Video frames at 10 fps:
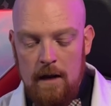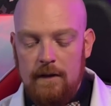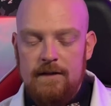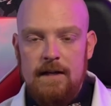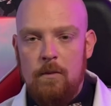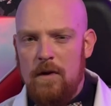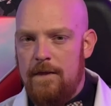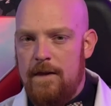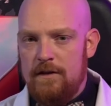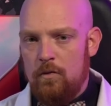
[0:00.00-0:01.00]
Let's see
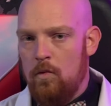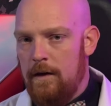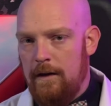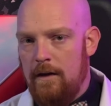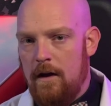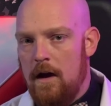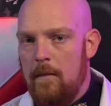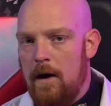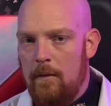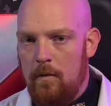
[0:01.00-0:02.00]
what this one can
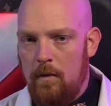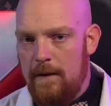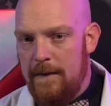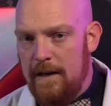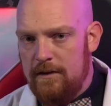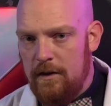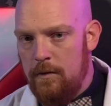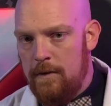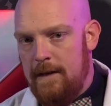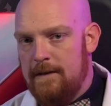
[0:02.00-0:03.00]
come up with. I think it's a
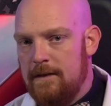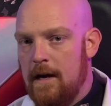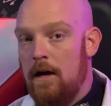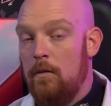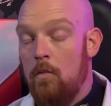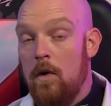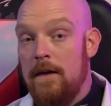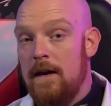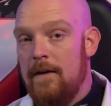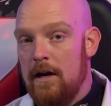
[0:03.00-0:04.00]
unique style and one
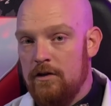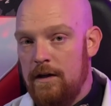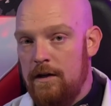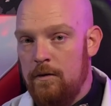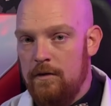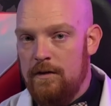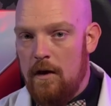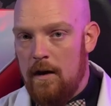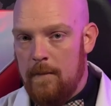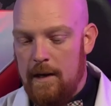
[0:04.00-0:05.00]
that I've actually used
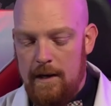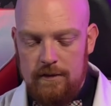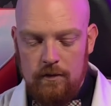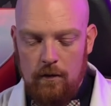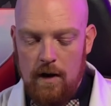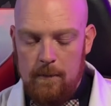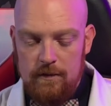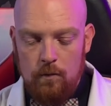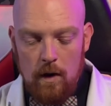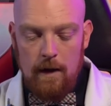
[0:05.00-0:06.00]
on my Instagram
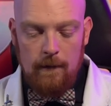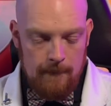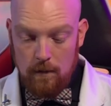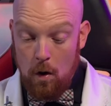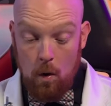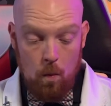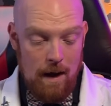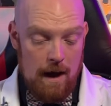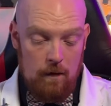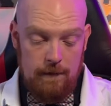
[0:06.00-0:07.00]
as well. Oh
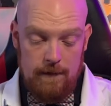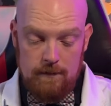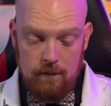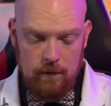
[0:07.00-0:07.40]
wow, these